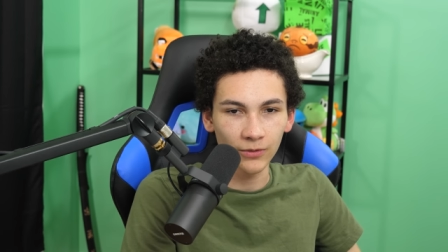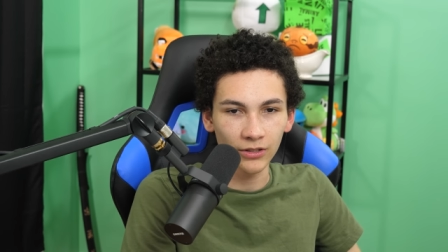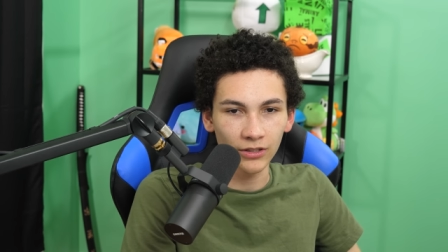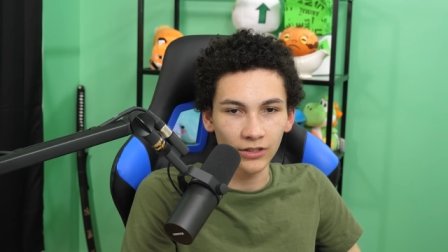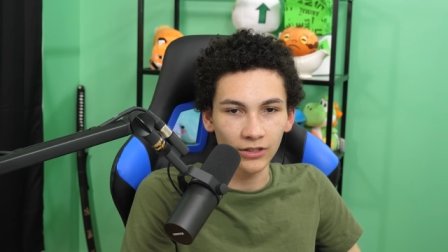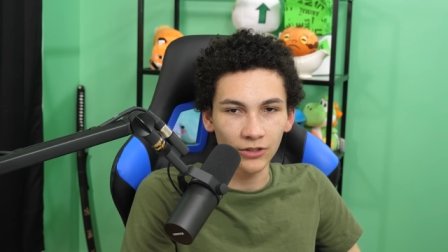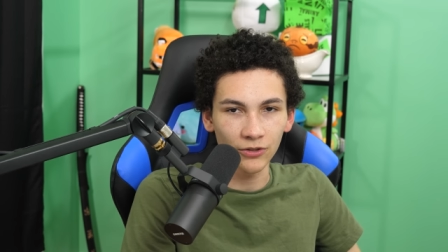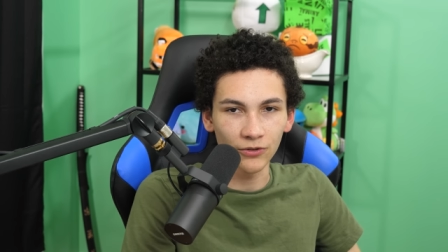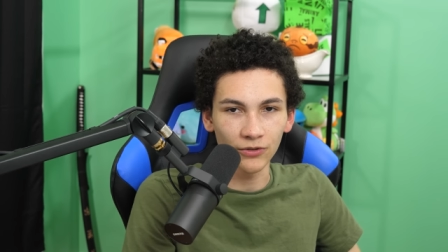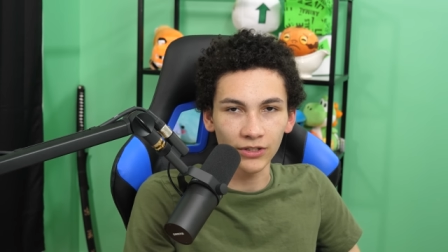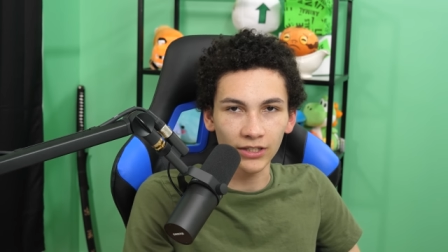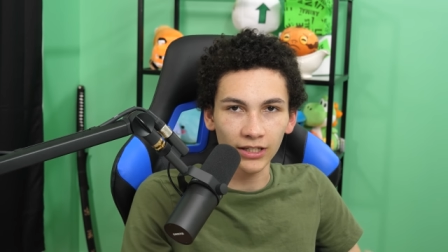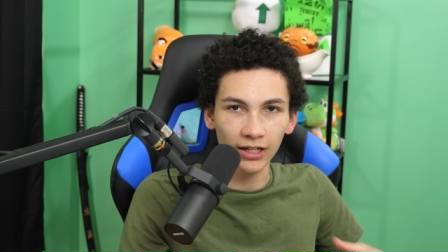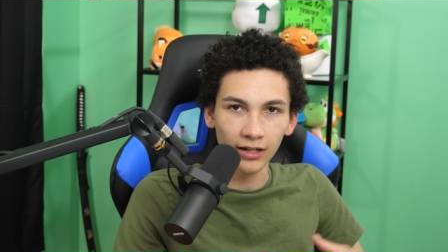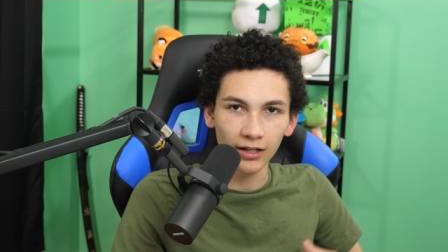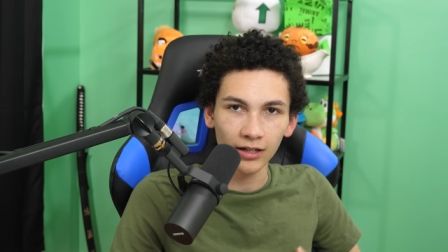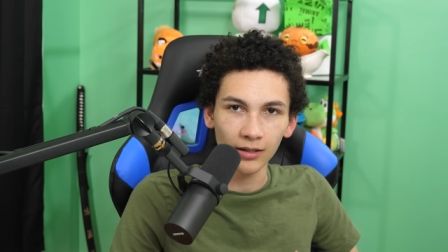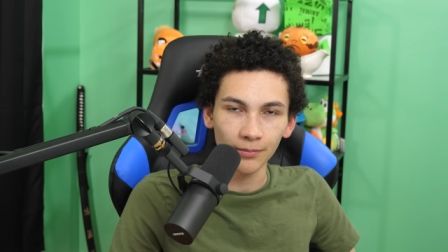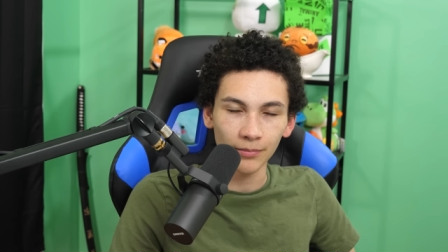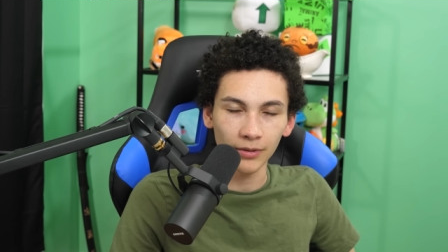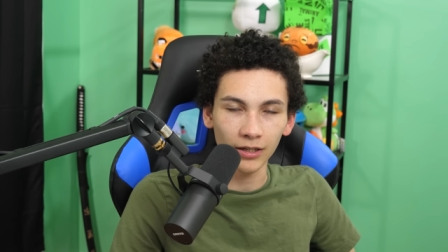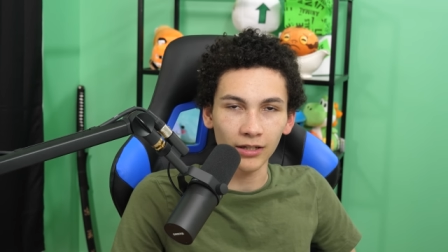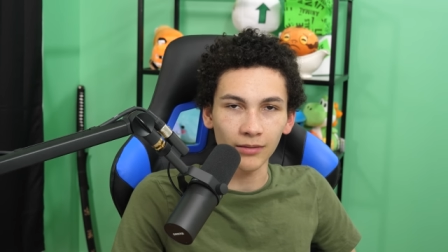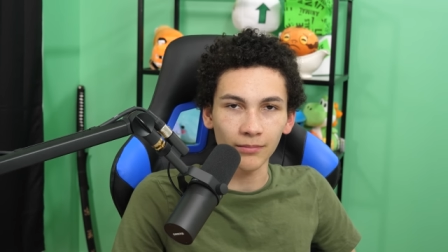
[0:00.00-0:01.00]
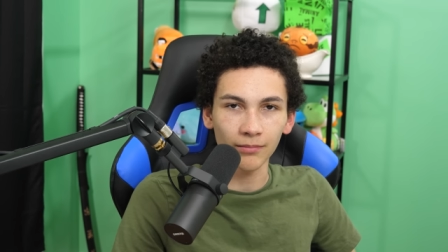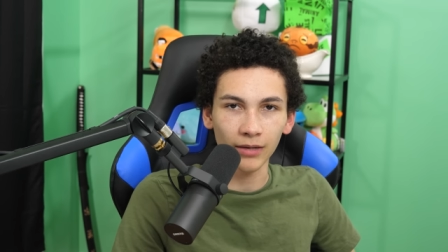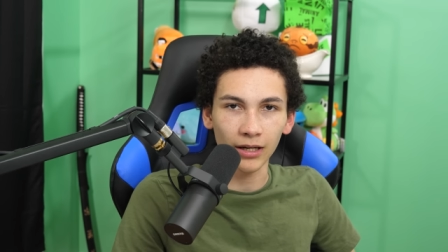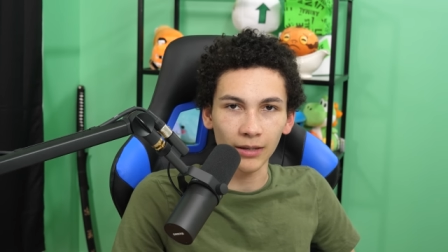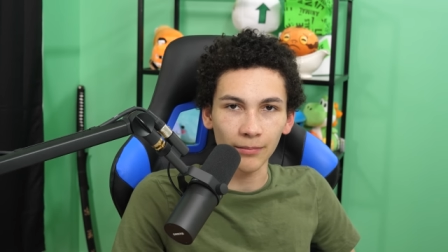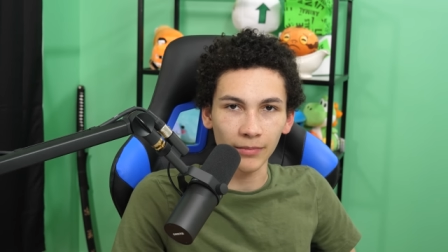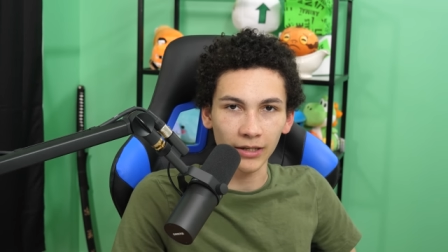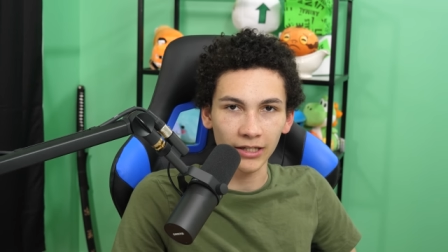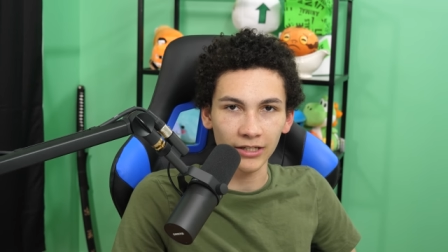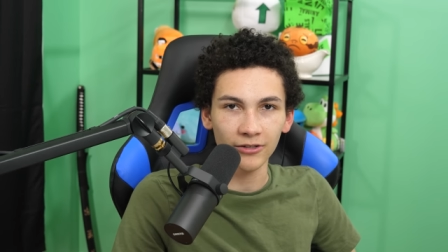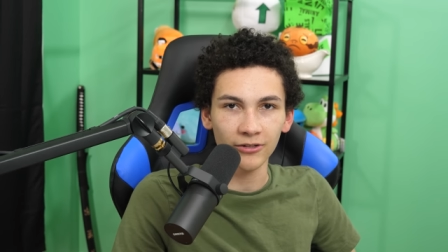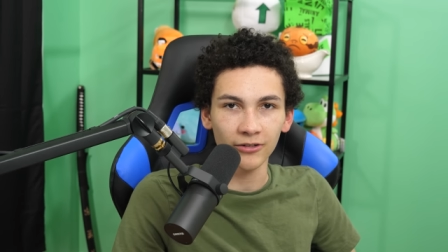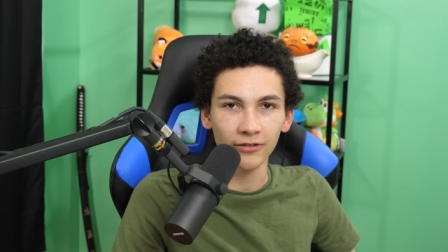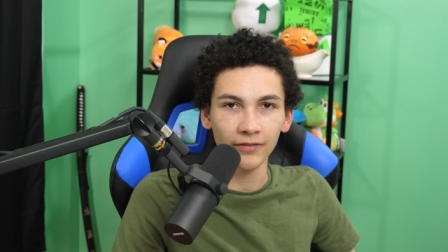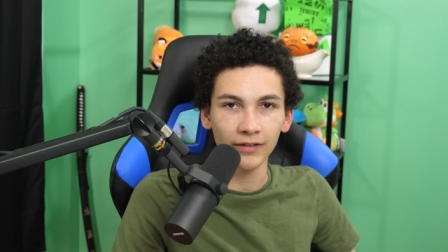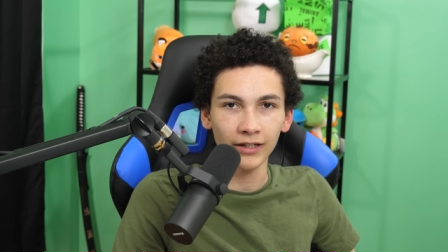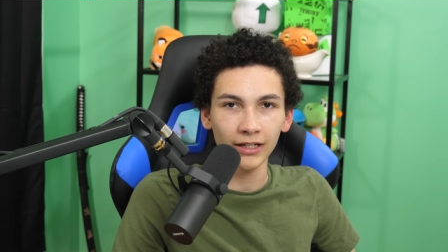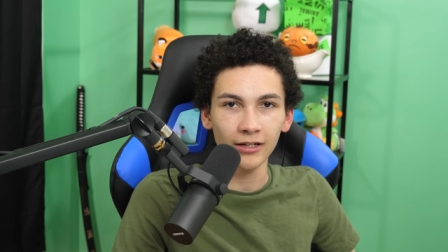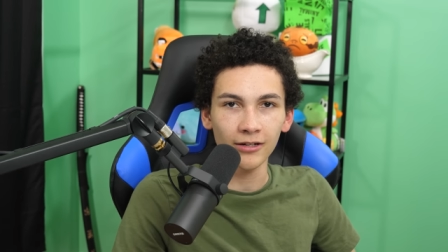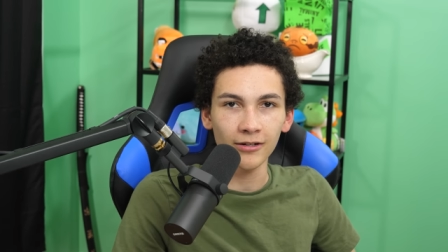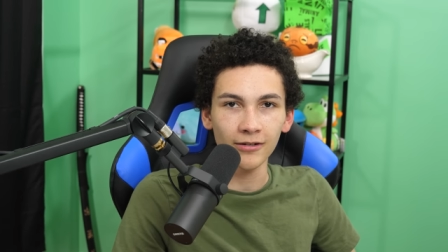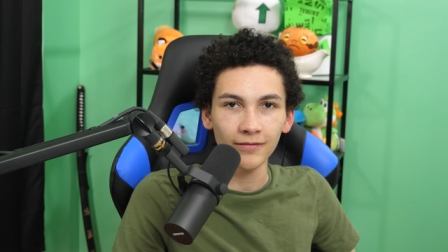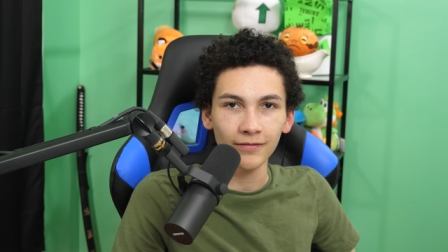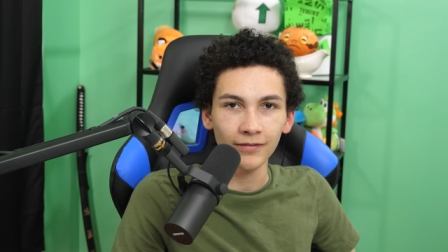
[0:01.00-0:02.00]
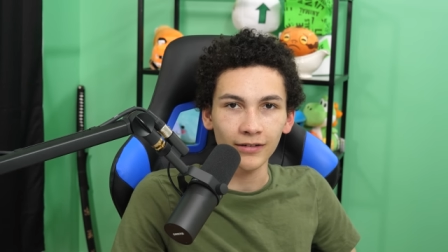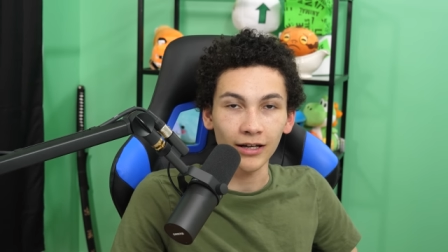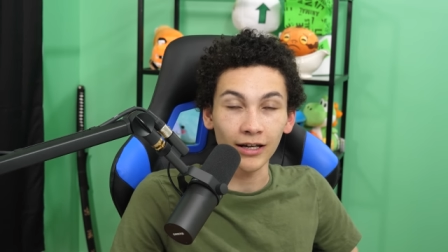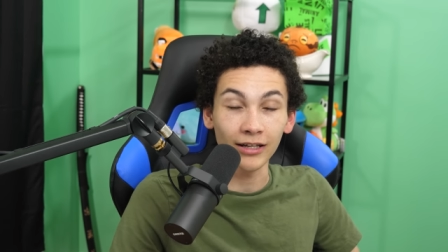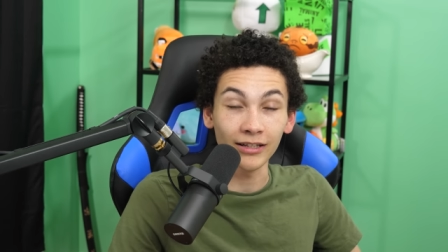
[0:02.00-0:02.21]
was to check up on my mitral valve.